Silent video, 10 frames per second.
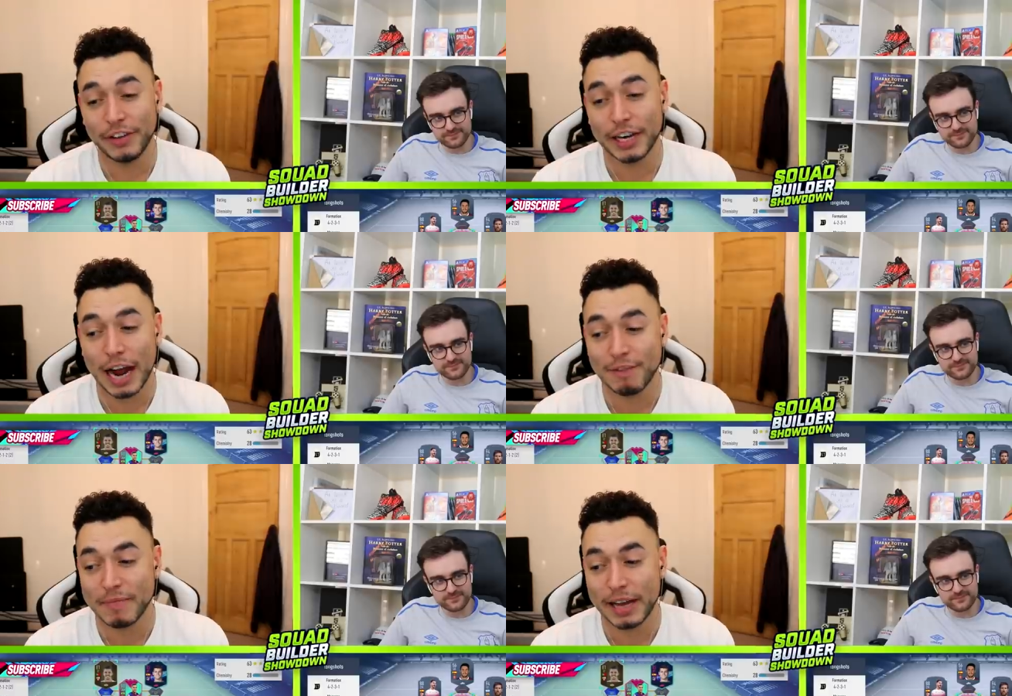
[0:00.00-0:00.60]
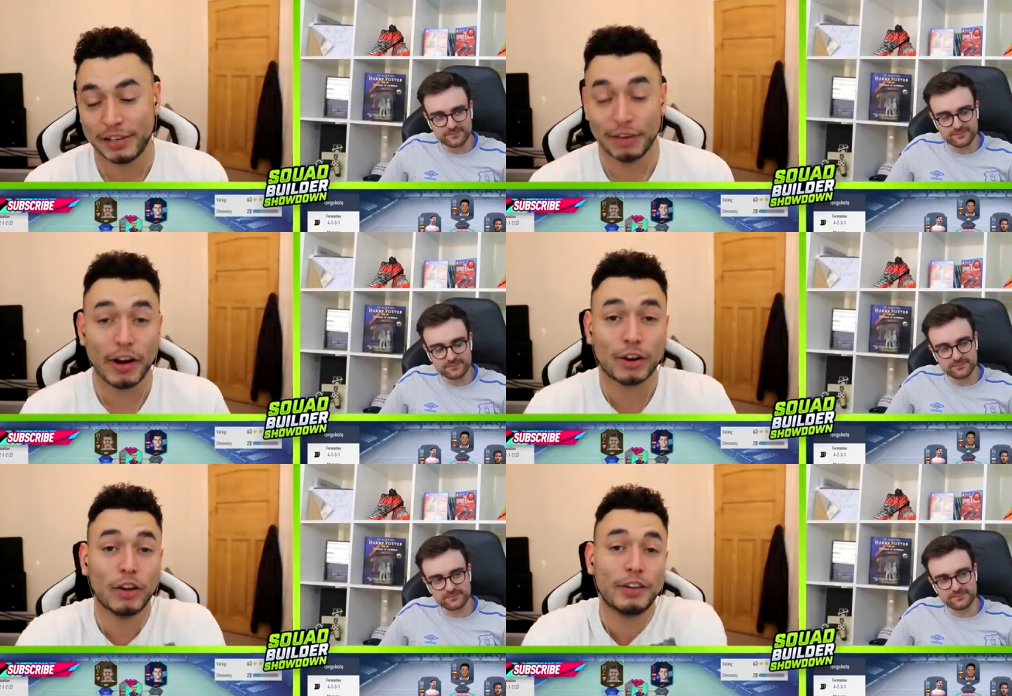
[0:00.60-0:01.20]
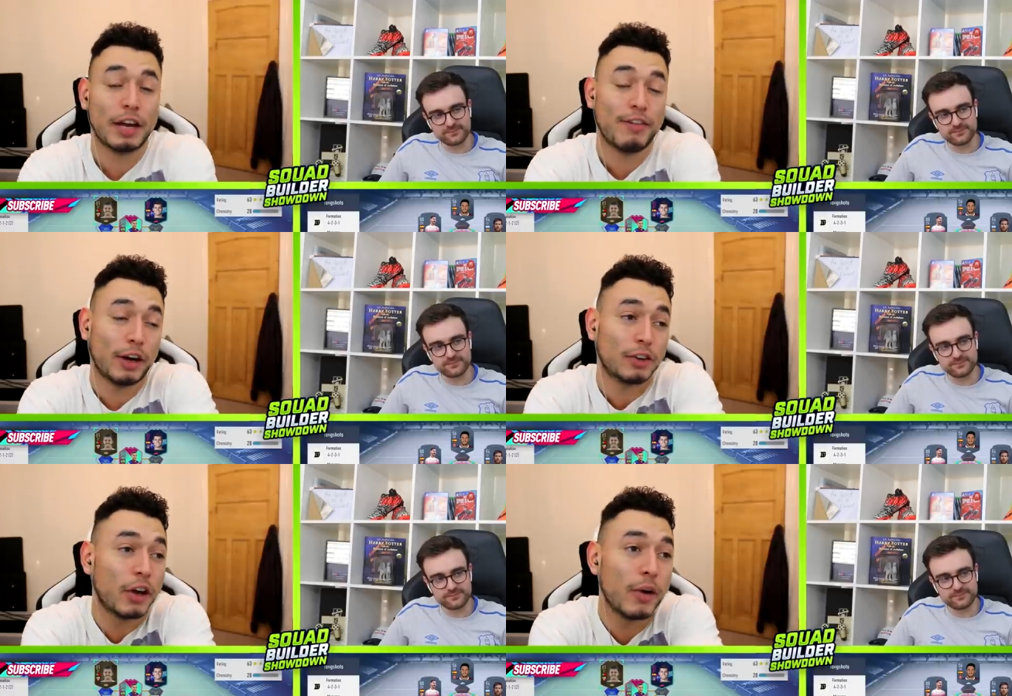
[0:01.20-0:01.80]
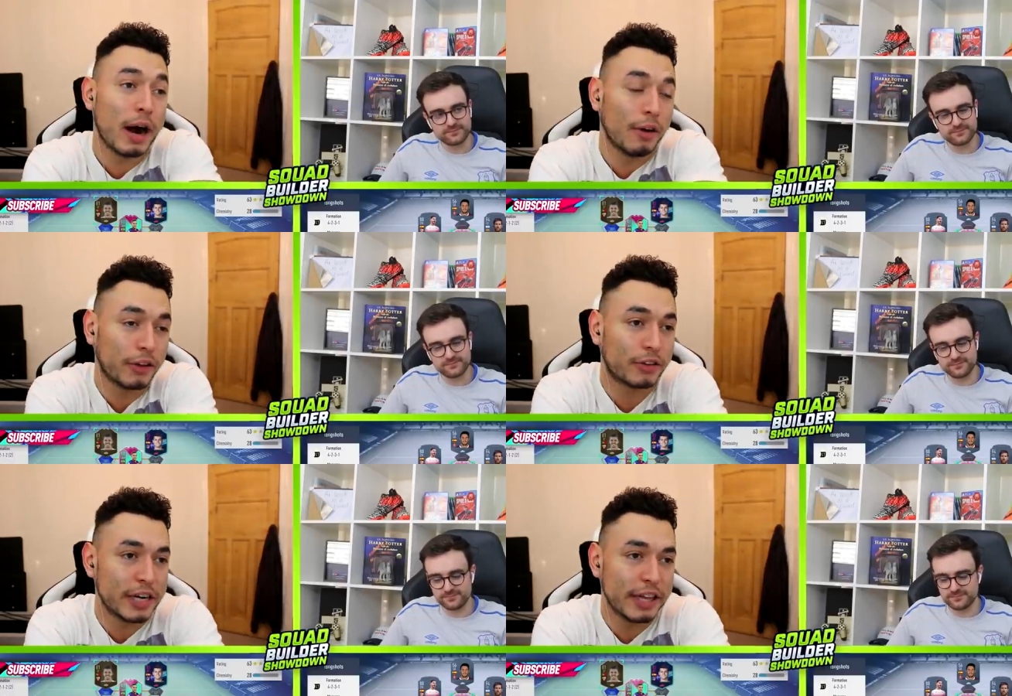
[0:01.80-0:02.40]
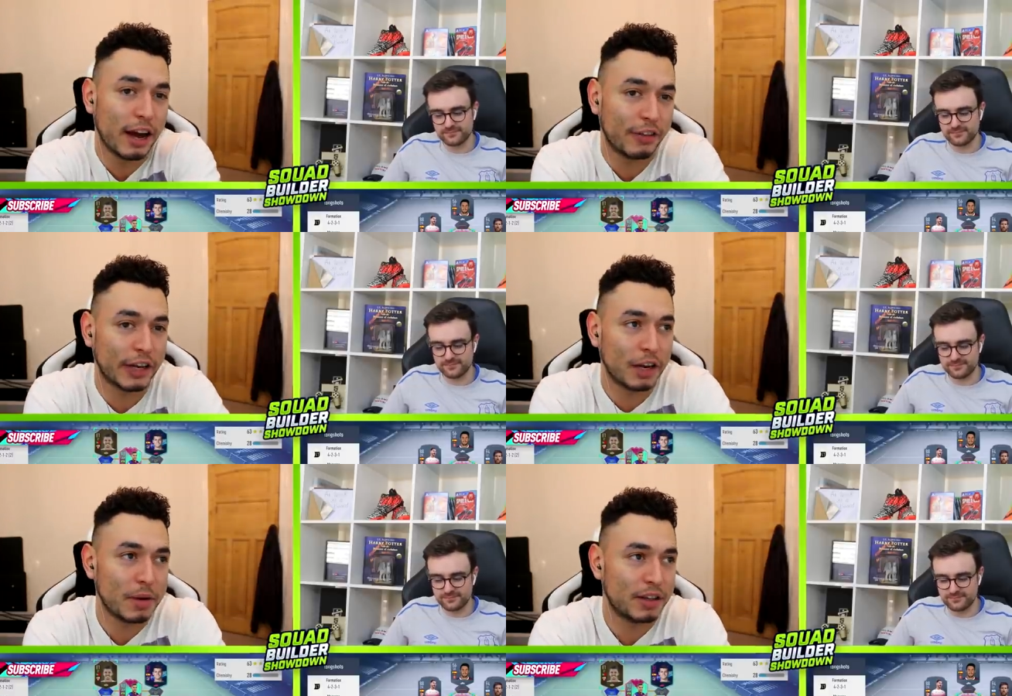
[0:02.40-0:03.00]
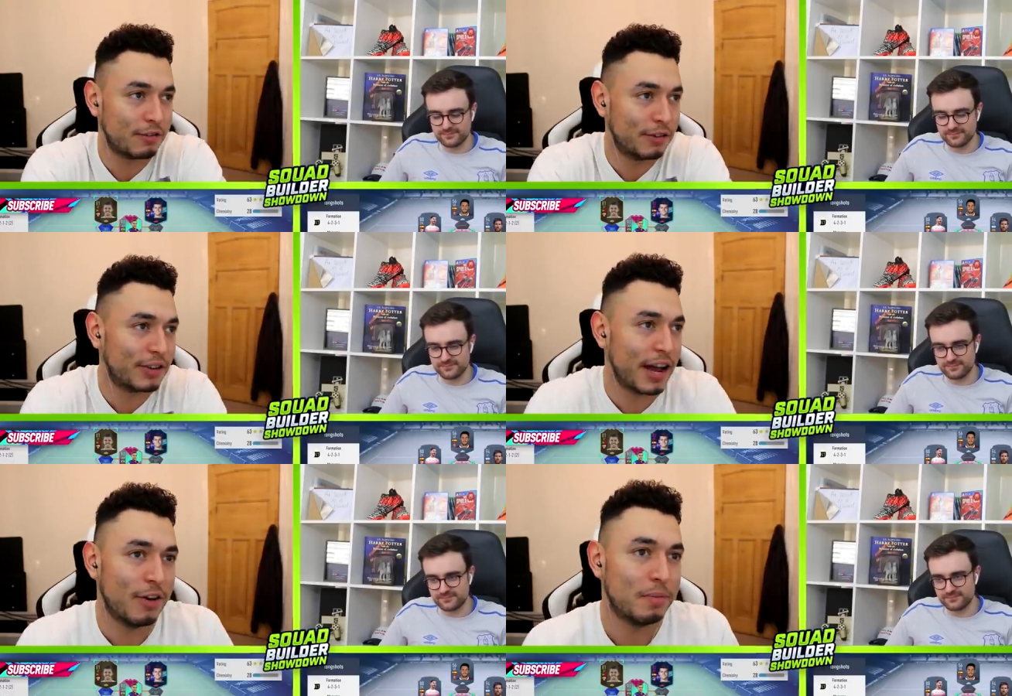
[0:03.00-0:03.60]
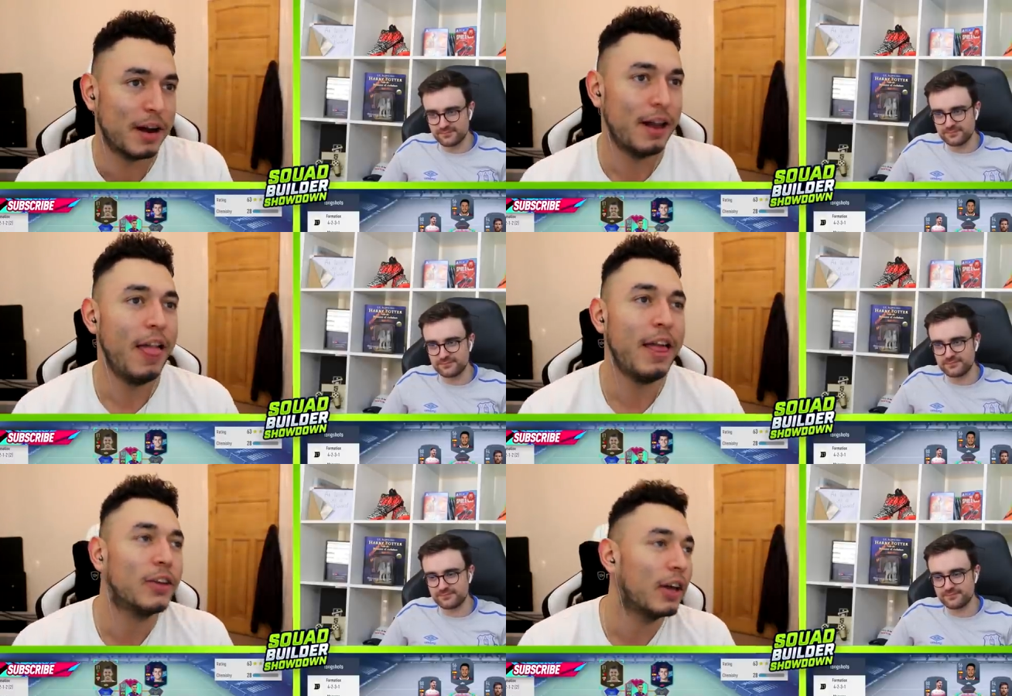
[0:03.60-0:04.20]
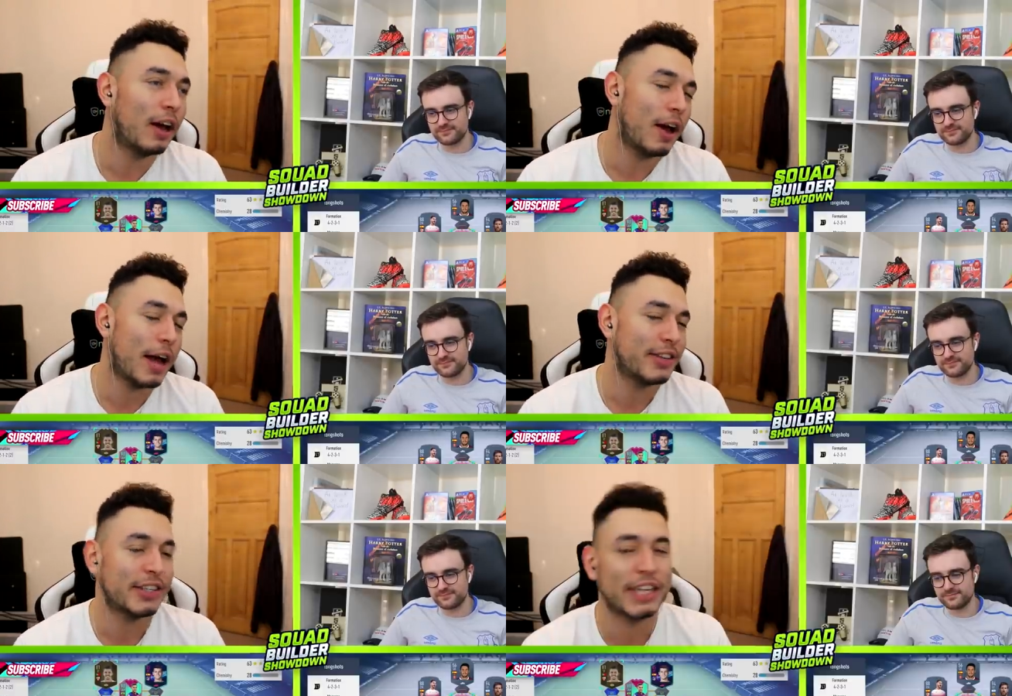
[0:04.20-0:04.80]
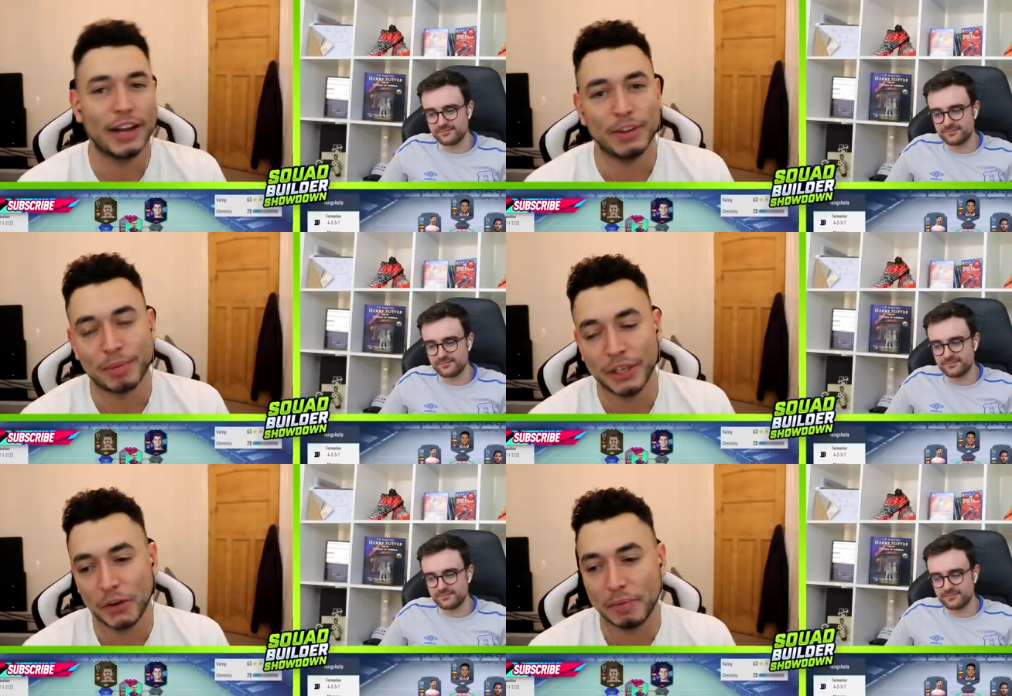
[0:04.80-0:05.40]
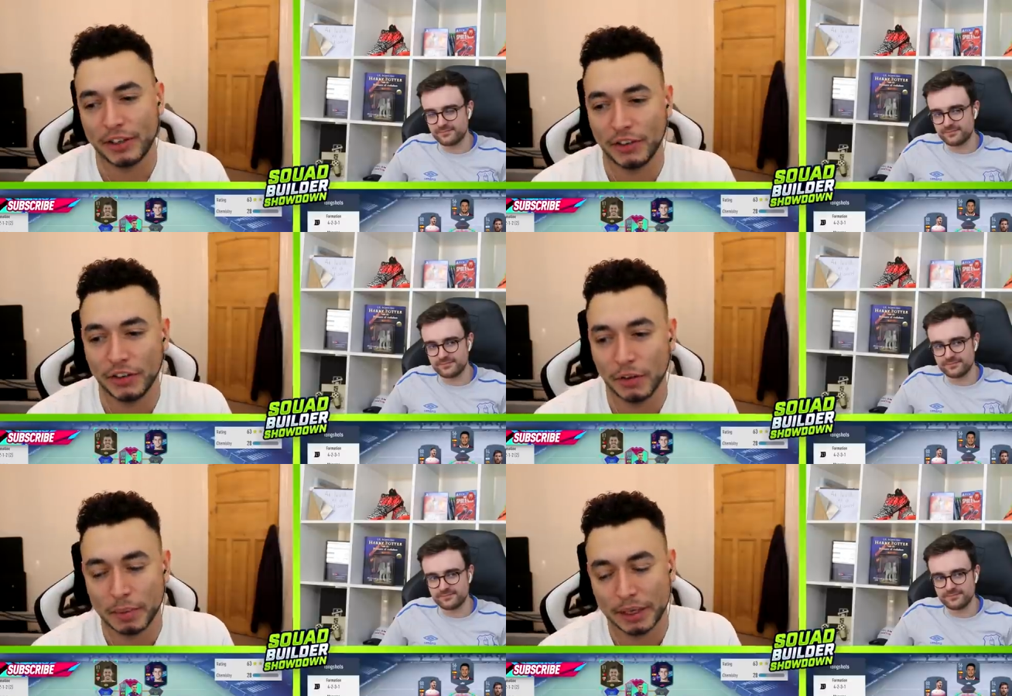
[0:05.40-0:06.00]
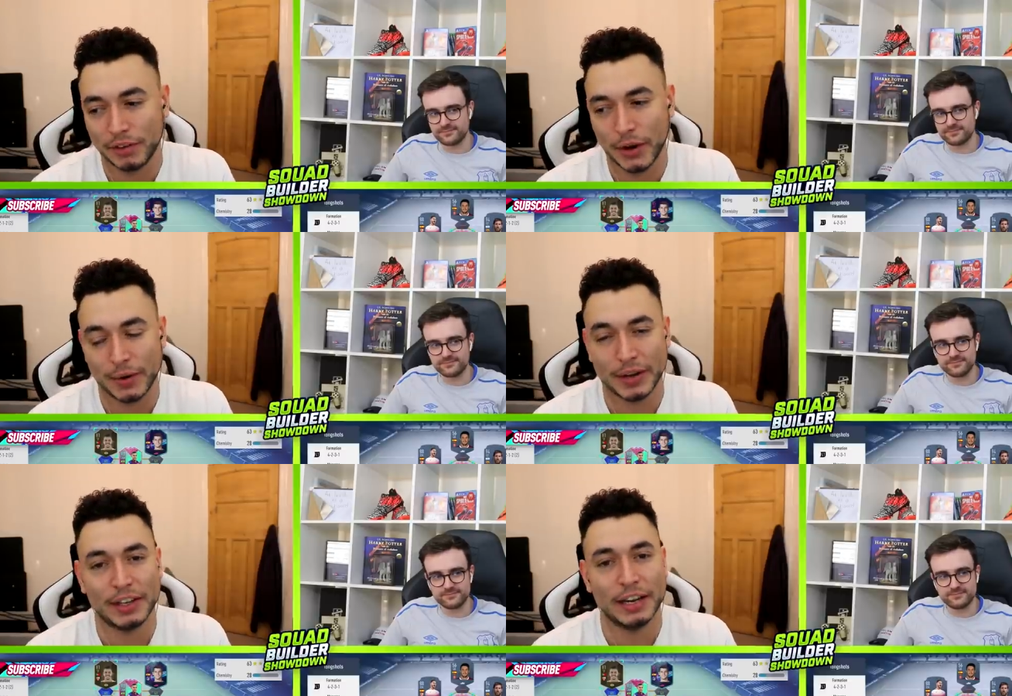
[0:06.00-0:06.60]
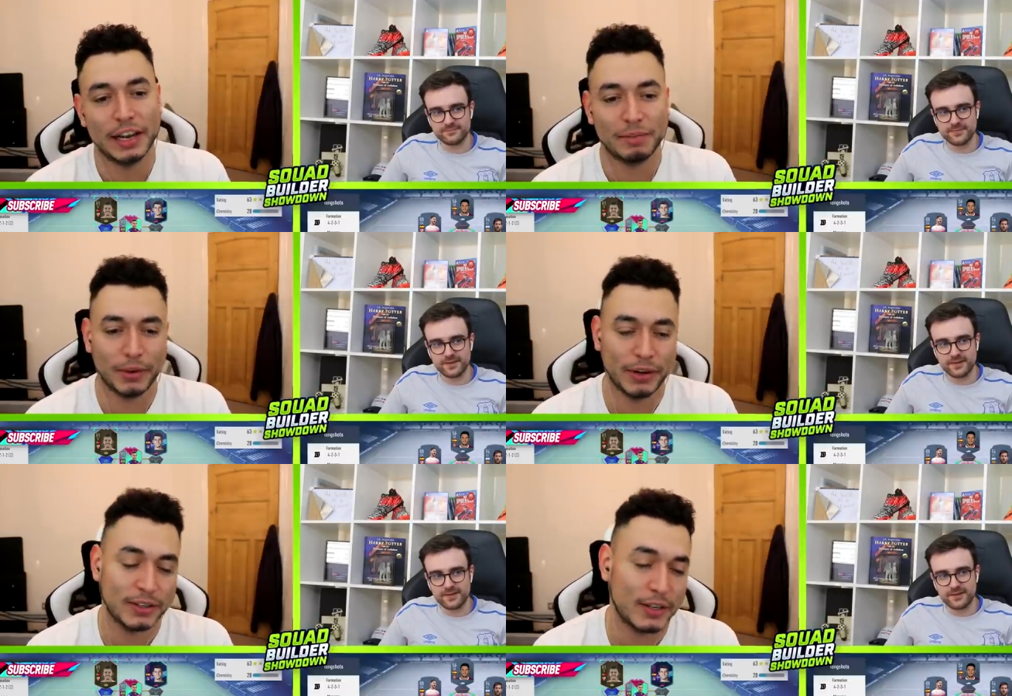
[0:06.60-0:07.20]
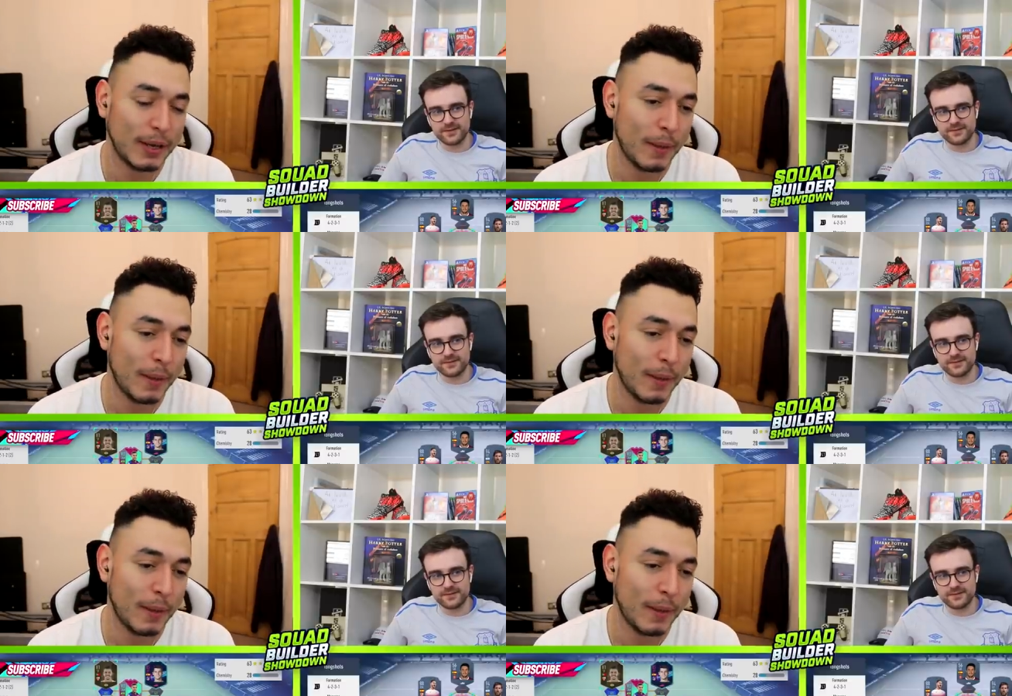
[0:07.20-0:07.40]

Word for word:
Speaker 1: if you didn't have Messi, if I got the, if I got two out of the three there, I think it'd be a different tale. But as it stands, I'm pretty sure Messi's going to do bits for you anyway. So let, let's be honest.